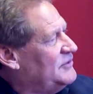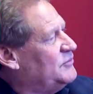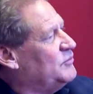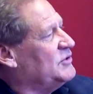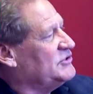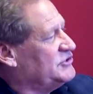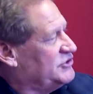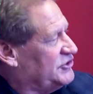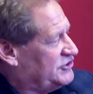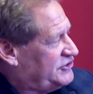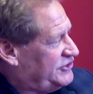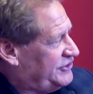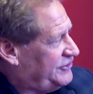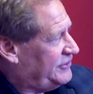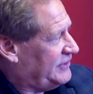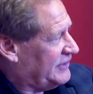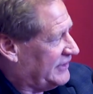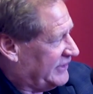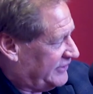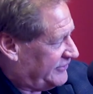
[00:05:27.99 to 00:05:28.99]
was a
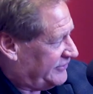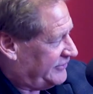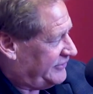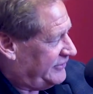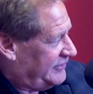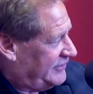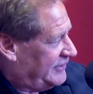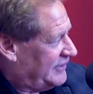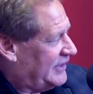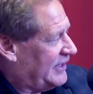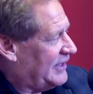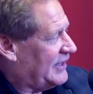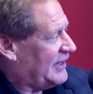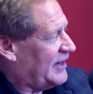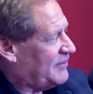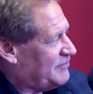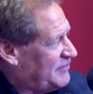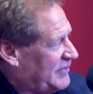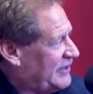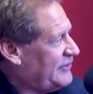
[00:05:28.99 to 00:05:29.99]
cheerleader, and
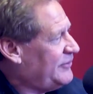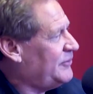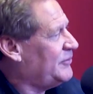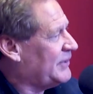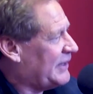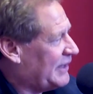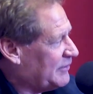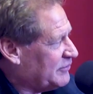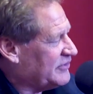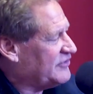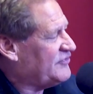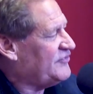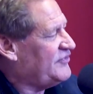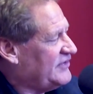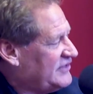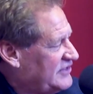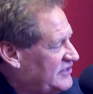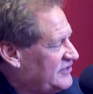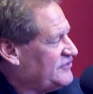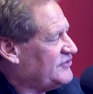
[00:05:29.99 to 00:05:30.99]
I met her when I was
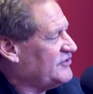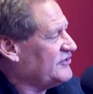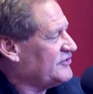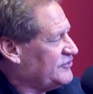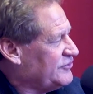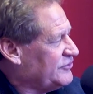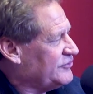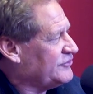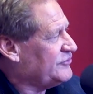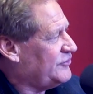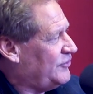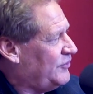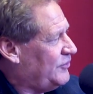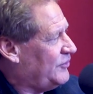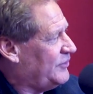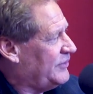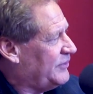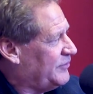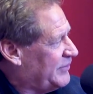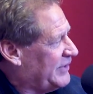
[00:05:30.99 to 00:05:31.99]
56 years
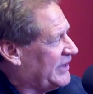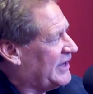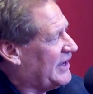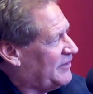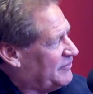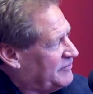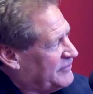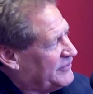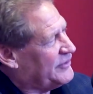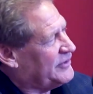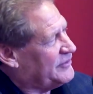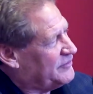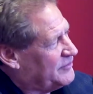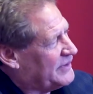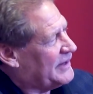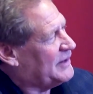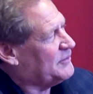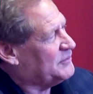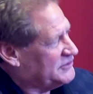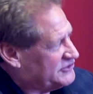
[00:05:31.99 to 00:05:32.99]
old, and we got married
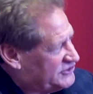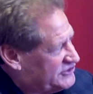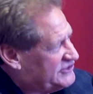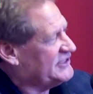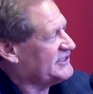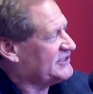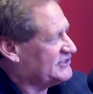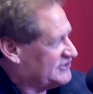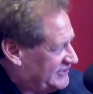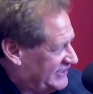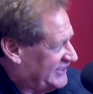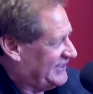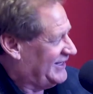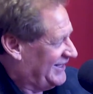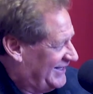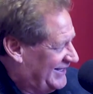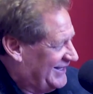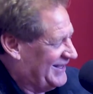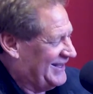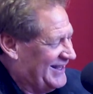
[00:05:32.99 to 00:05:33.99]
when I was 60.
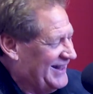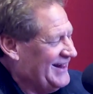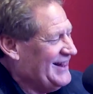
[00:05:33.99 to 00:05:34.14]
Oh,